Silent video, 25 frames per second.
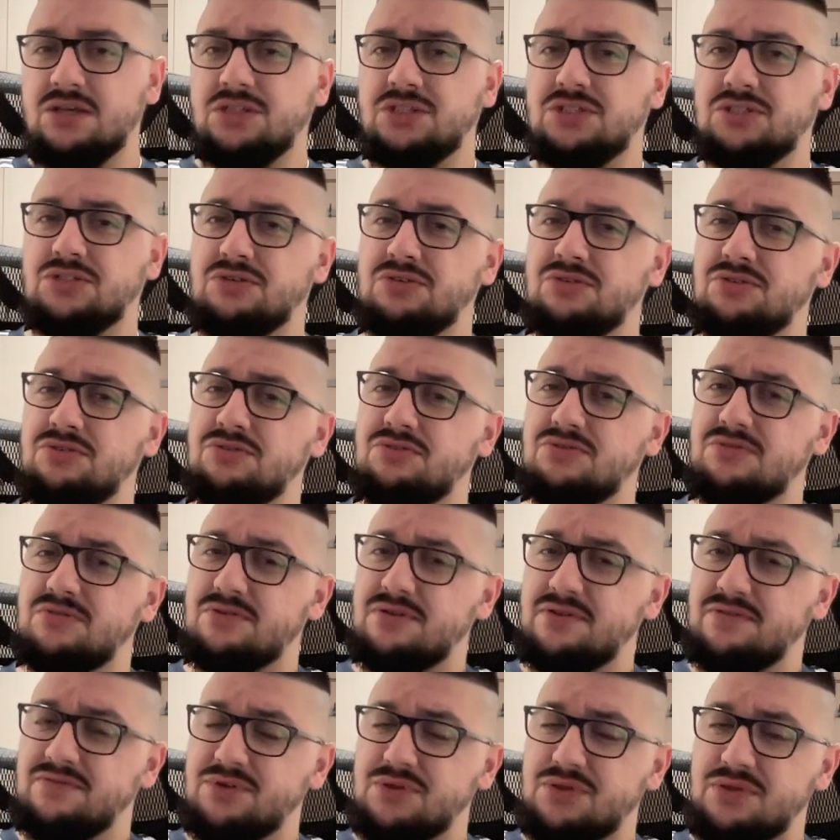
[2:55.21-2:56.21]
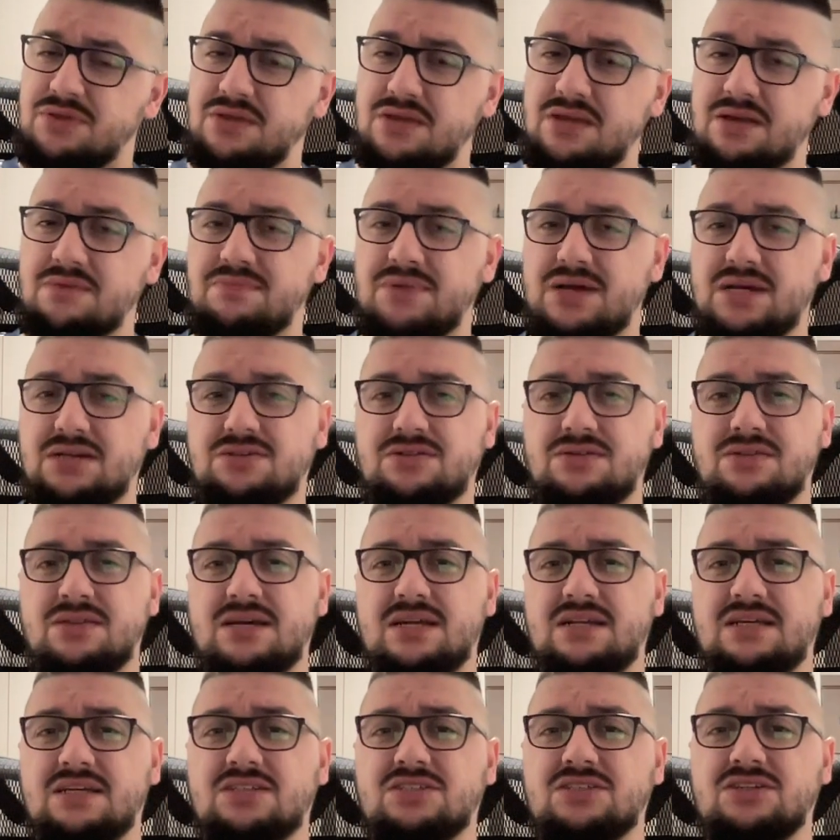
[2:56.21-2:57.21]
So if you think back to
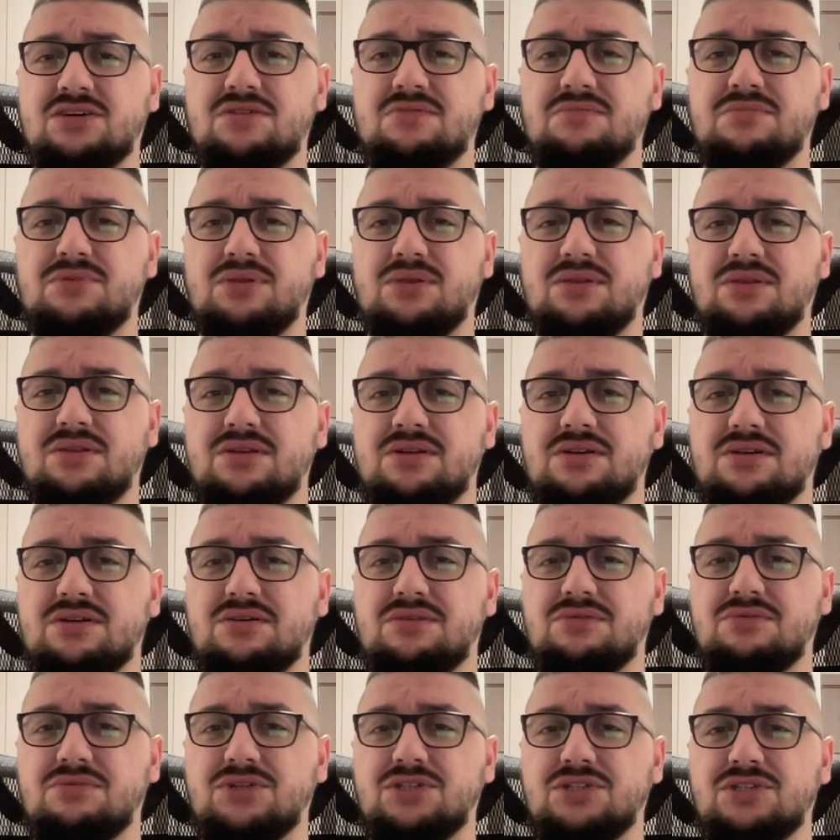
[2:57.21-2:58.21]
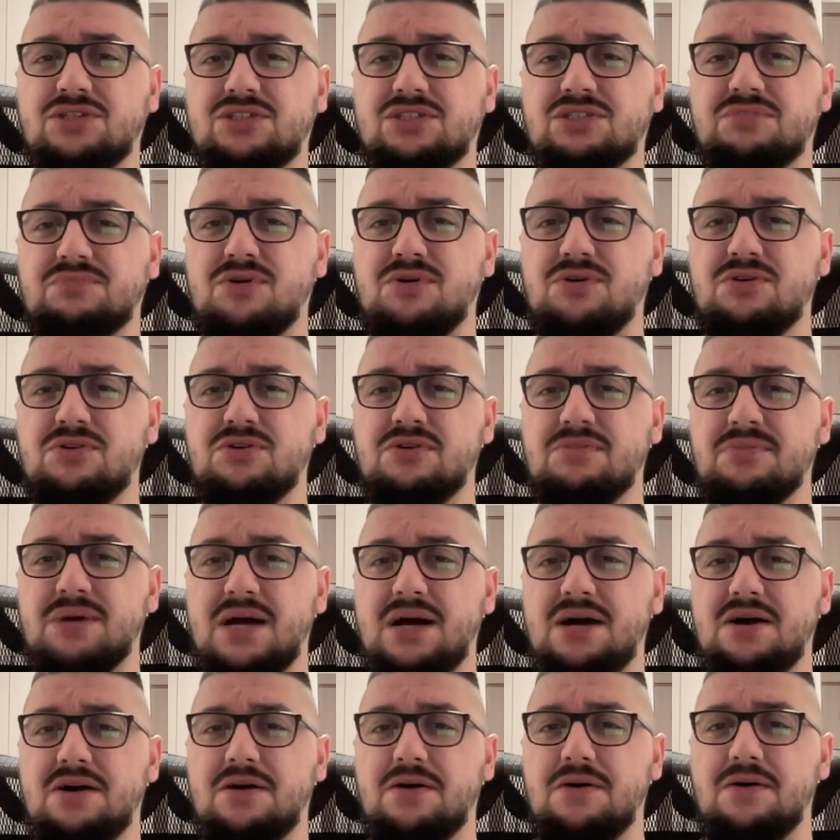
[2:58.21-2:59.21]
that example that we just spoke
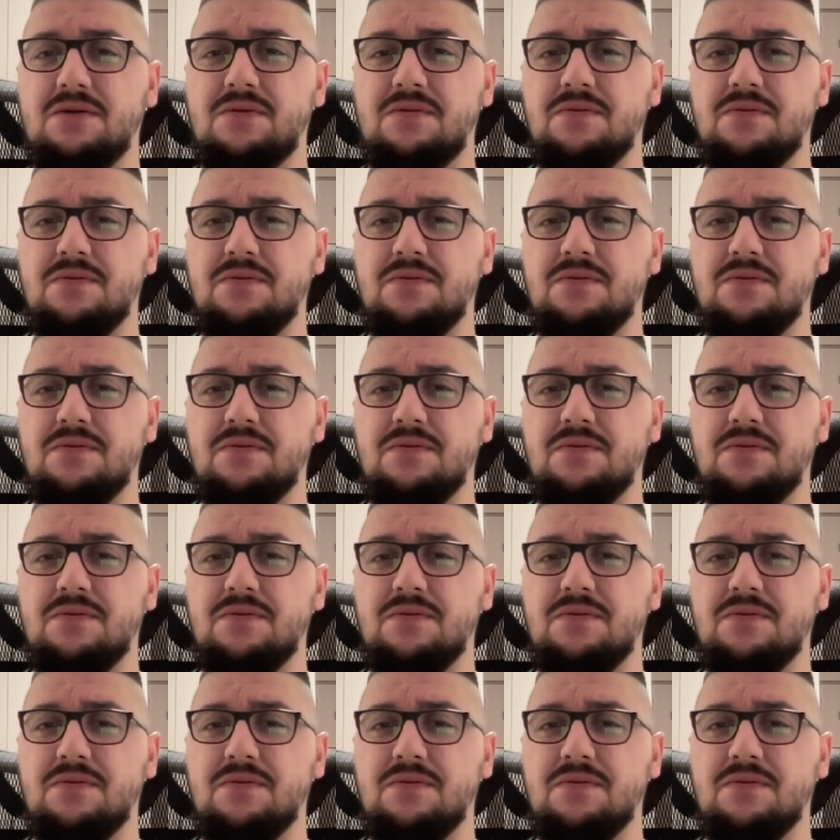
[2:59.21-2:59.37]
about,